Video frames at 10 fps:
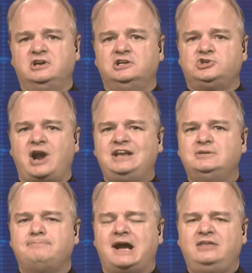trying to
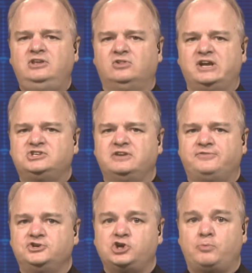buy the election for
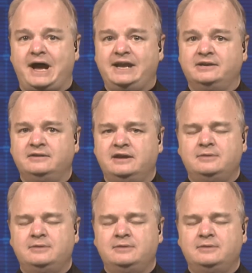Joe Biden